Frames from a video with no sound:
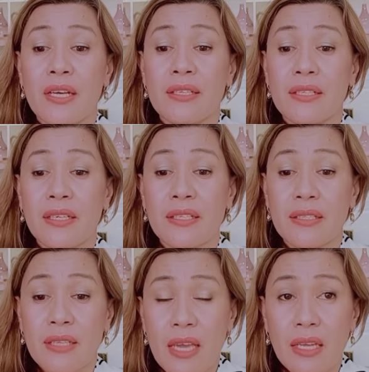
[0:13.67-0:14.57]

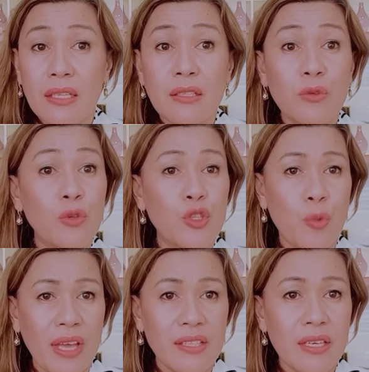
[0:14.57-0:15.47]
16 to
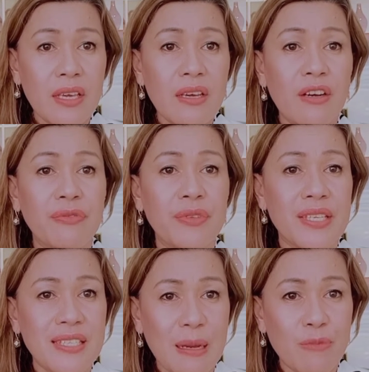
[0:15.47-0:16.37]
20 of the
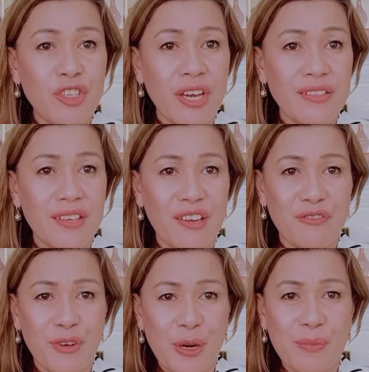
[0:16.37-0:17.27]
subject and
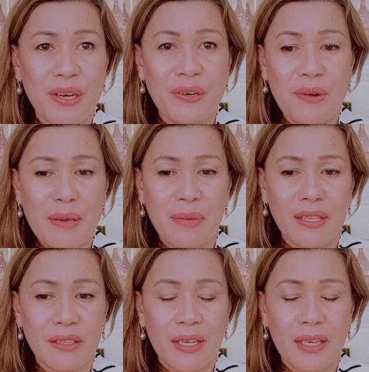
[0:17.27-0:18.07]
verb agreement.